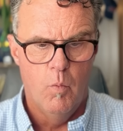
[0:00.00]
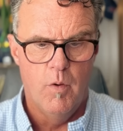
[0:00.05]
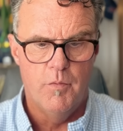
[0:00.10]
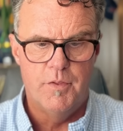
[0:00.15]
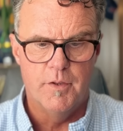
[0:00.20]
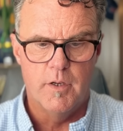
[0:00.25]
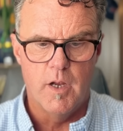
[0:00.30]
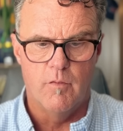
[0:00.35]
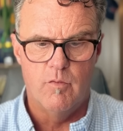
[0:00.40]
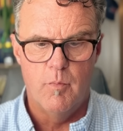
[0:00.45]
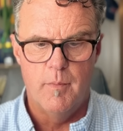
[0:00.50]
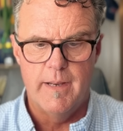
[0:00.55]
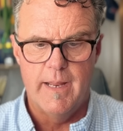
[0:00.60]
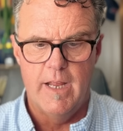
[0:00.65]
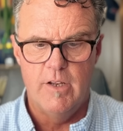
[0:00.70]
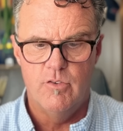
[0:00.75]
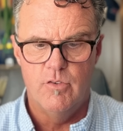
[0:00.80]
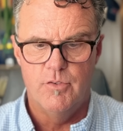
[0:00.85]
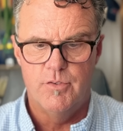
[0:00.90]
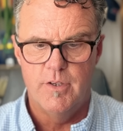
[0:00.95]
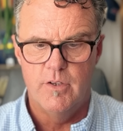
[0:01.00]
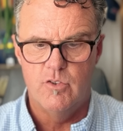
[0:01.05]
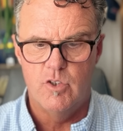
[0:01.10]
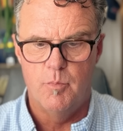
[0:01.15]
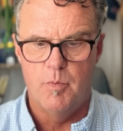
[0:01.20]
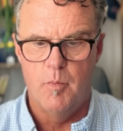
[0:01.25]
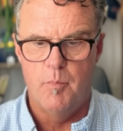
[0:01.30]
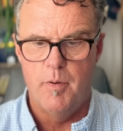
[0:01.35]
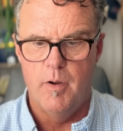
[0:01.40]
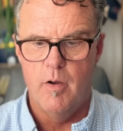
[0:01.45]
with the government agencies
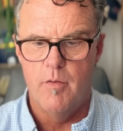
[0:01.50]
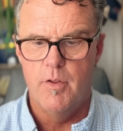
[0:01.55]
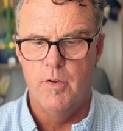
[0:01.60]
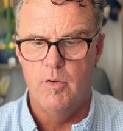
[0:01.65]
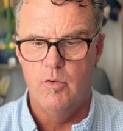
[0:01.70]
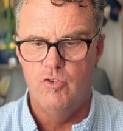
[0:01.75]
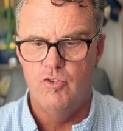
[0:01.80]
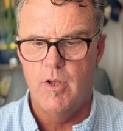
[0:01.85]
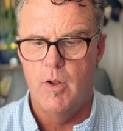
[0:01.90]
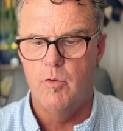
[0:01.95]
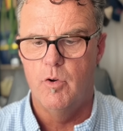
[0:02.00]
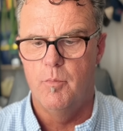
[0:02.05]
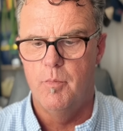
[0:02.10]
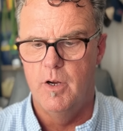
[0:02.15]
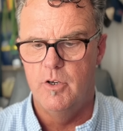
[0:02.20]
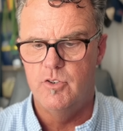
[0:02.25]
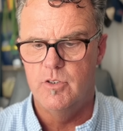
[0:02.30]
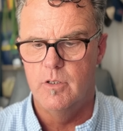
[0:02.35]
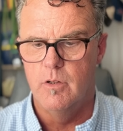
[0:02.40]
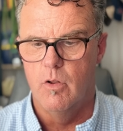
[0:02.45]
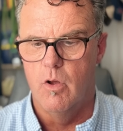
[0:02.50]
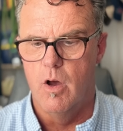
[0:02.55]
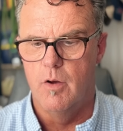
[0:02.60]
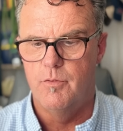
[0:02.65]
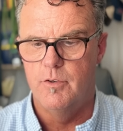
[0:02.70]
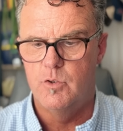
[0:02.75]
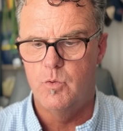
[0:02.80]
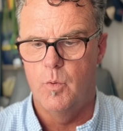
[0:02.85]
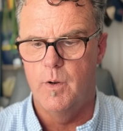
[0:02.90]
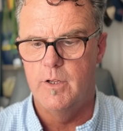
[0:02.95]
to prepare the new general budget
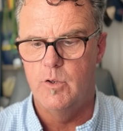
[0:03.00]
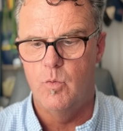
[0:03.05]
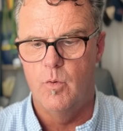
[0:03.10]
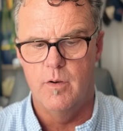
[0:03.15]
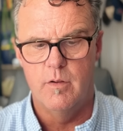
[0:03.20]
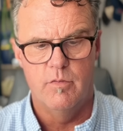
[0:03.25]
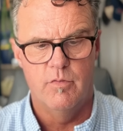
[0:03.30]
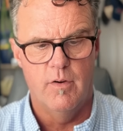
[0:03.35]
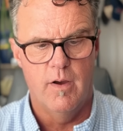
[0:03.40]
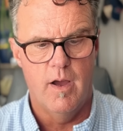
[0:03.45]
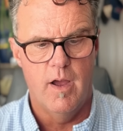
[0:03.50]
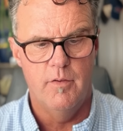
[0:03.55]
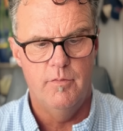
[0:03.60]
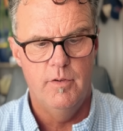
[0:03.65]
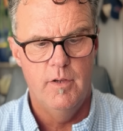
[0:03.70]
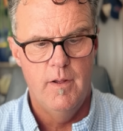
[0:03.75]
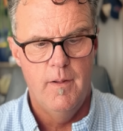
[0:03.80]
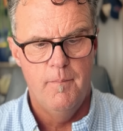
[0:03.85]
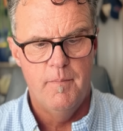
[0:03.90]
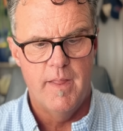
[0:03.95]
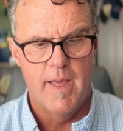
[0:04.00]
law for 2025